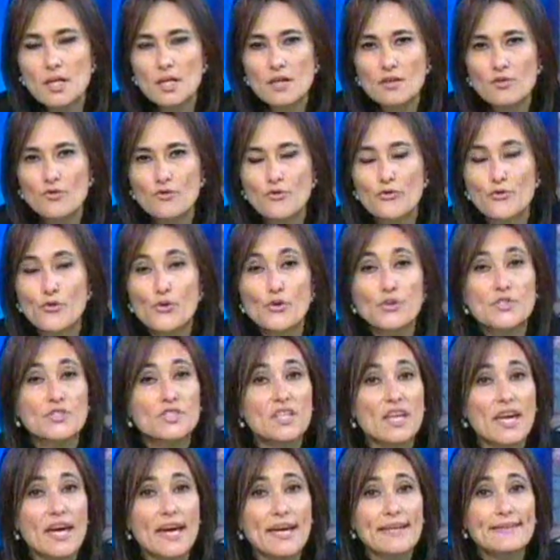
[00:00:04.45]
In
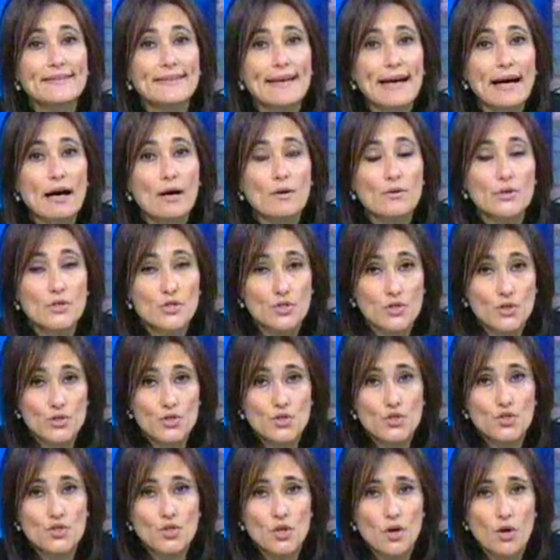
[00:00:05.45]
48 hours or
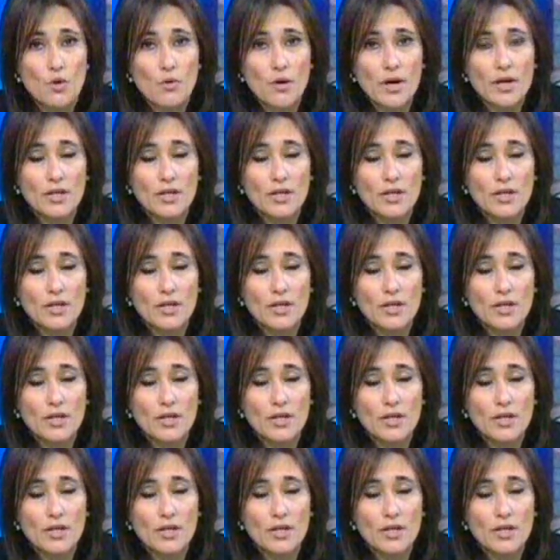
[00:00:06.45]
so,